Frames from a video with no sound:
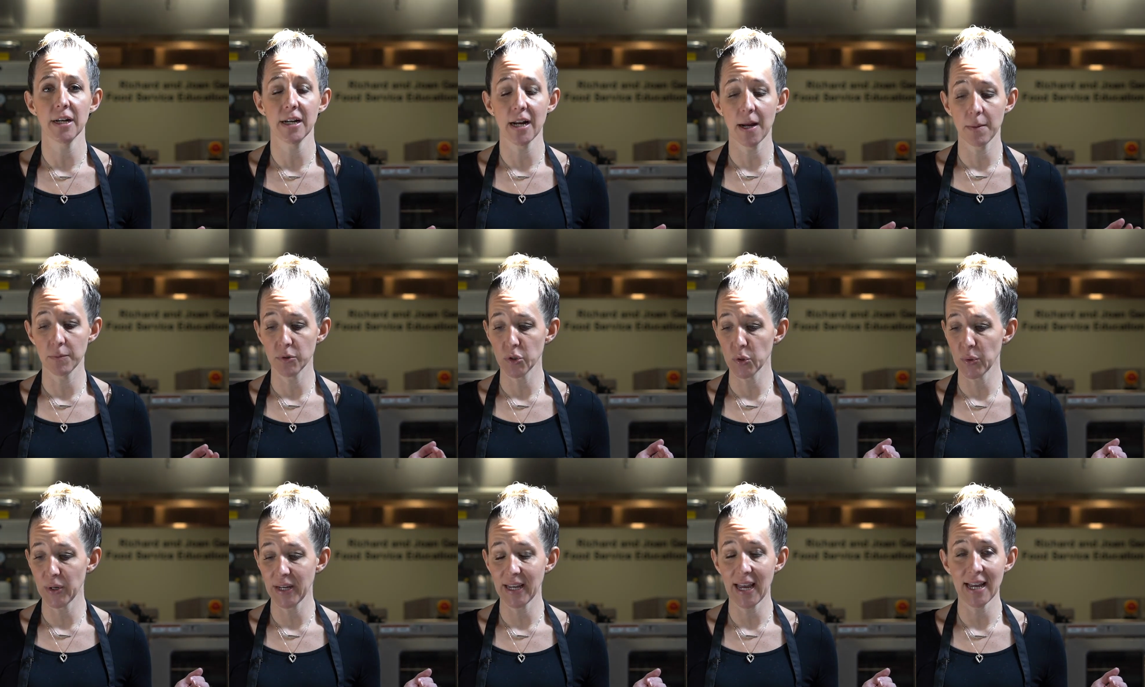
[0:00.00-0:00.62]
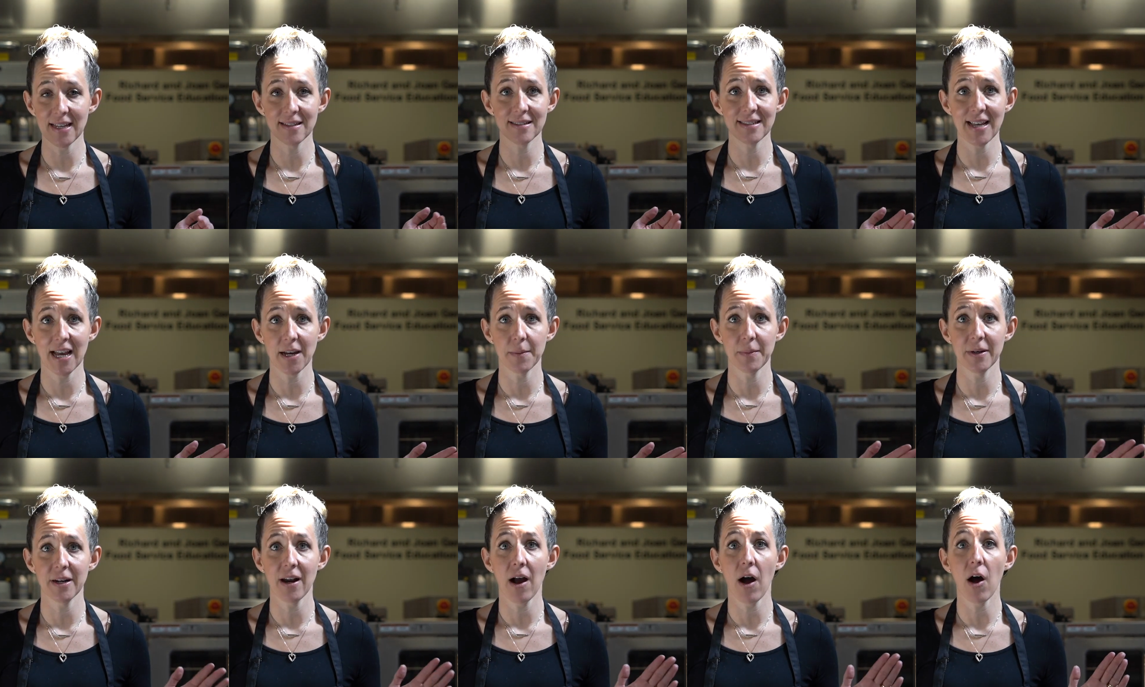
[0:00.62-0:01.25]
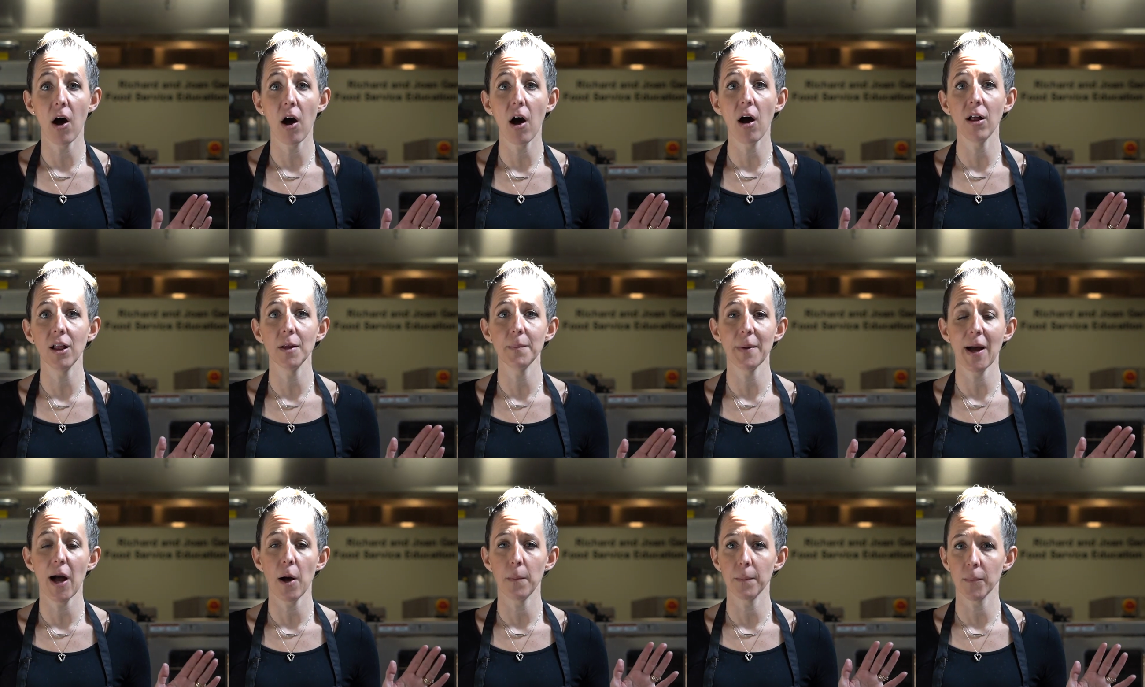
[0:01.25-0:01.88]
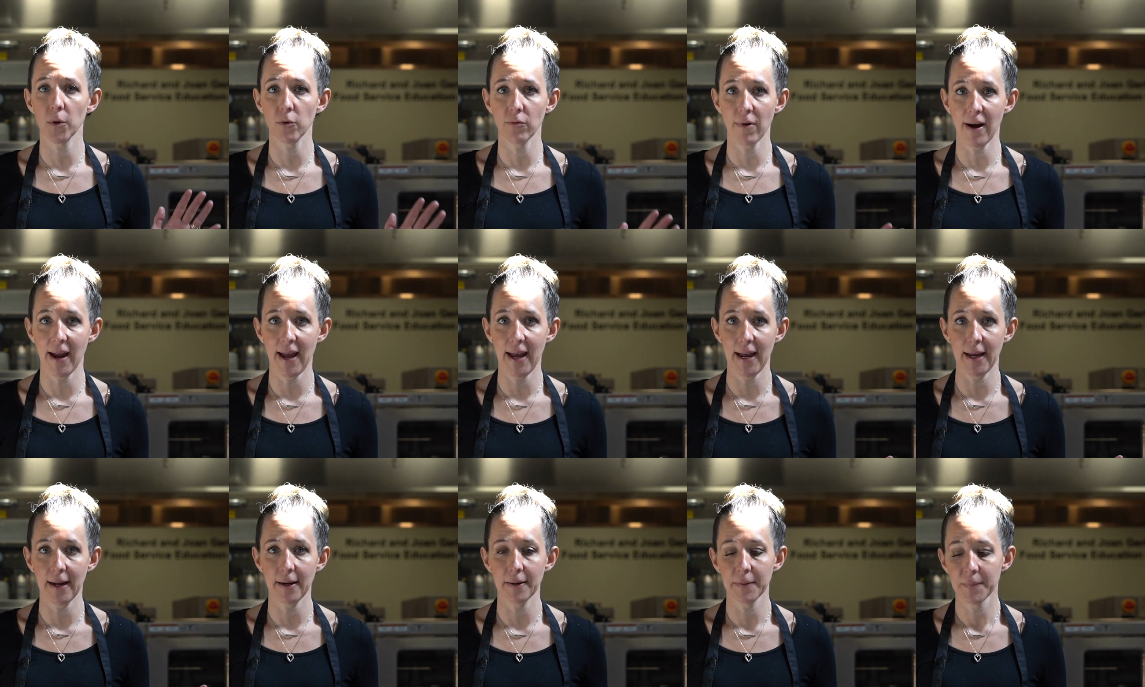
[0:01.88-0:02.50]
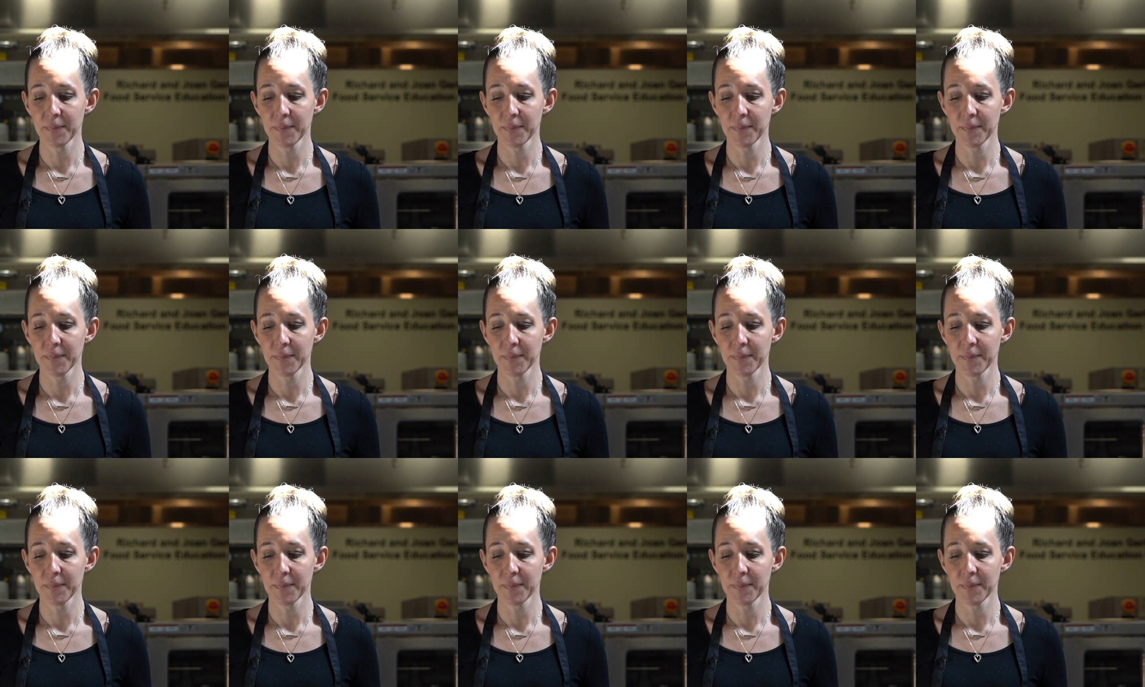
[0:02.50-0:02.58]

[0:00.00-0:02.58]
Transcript: and I'm doing a segment all about meringue.